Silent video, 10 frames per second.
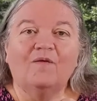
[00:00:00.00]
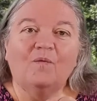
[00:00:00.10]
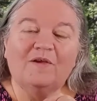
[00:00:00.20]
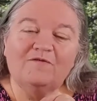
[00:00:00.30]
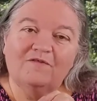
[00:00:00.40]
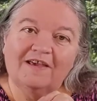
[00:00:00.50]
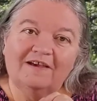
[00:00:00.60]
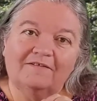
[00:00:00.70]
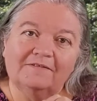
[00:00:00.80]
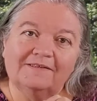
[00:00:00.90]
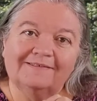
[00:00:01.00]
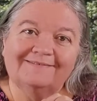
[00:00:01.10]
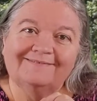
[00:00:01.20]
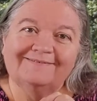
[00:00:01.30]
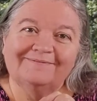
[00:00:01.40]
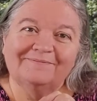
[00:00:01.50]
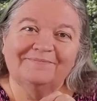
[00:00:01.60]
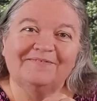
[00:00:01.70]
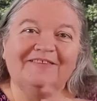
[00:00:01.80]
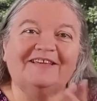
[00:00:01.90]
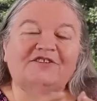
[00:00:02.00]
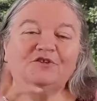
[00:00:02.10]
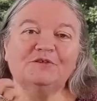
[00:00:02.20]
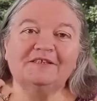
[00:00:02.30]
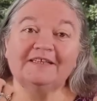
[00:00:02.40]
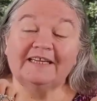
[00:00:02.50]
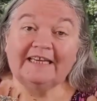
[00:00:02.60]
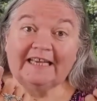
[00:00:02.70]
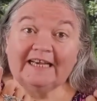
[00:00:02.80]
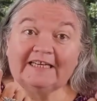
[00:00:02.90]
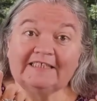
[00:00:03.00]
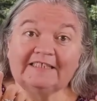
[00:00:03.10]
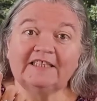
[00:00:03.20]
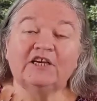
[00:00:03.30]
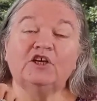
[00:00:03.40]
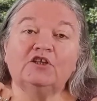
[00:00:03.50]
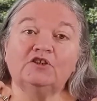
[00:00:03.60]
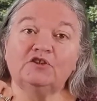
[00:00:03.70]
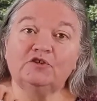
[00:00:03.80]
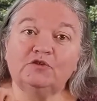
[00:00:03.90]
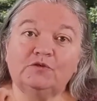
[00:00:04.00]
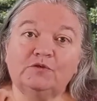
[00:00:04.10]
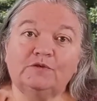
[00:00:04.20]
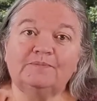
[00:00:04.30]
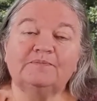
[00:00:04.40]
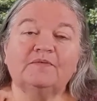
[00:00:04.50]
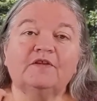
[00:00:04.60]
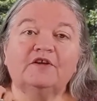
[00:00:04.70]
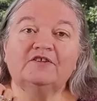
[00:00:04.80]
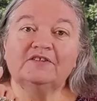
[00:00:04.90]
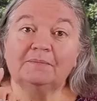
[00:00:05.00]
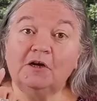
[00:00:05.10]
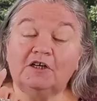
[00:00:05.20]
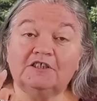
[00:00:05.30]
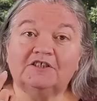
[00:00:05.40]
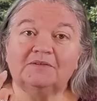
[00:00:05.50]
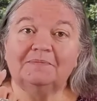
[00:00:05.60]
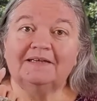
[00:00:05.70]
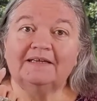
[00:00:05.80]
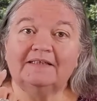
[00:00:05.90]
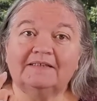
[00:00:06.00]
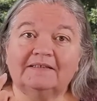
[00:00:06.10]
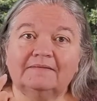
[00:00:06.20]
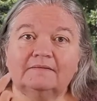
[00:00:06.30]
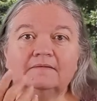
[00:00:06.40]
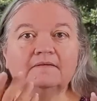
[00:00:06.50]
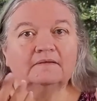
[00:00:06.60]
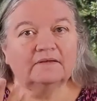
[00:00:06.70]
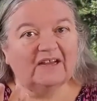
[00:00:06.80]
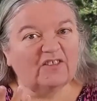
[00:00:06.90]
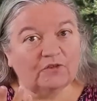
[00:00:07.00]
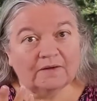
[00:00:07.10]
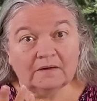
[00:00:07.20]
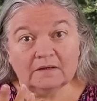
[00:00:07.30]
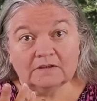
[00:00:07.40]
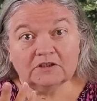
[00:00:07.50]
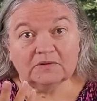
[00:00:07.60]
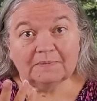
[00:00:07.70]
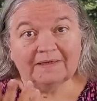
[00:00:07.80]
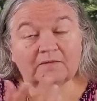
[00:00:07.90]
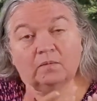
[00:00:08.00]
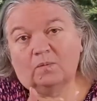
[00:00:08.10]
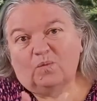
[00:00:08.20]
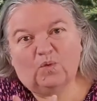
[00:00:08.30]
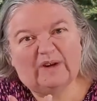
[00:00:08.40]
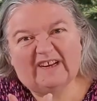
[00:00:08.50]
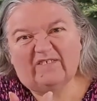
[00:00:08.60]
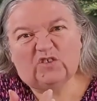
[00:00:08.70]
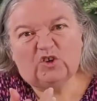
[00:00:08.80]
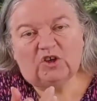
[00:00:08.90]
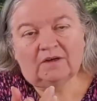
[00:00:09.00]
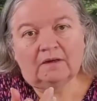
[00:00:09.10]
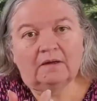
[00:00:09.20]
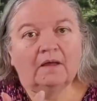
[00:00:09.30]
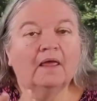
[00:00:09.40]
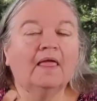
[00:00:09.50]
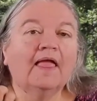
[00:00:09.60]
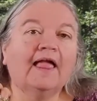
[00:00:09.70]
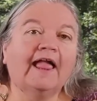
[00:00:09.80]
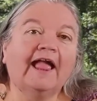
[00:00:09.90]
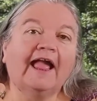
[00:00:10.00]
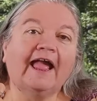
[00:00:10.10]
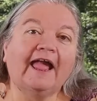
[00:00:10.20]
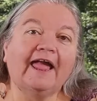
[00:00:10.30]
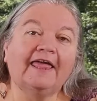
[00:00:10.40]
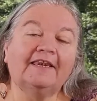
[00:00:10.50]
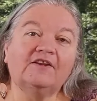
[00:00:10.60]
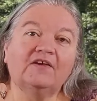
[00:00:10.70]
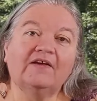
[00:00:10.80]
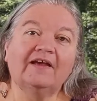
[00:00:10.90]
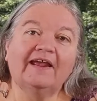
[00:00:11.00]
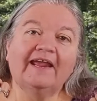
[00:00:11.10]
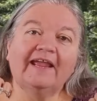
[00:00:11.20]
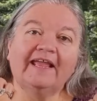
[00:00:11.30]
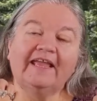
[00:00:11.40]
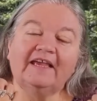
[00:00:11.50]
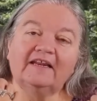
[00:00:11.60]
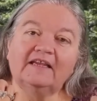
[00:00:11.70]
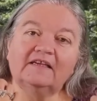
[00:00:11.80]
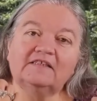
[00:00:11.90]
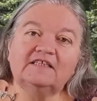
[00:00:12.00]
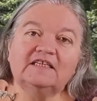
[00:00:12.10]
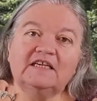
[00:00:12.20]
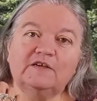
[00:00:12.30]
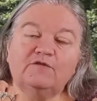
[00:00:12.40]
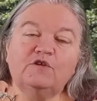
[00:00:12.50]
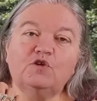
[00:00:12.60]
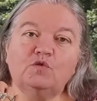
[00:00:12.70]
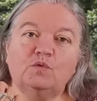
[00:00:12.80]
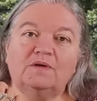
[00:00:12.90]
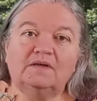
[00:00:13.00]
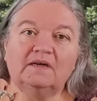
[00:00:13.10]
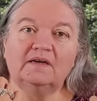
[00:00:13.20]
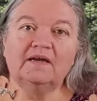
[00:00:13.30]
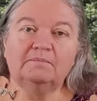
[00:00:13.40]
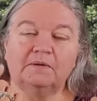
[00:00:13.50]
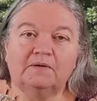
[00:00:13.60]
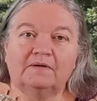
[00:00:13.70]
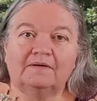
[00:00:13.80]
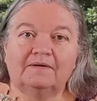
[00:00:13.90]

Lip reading: We found that you can connect to your subconscious mind, other than conscious mind, whatever, and get it to give you a number.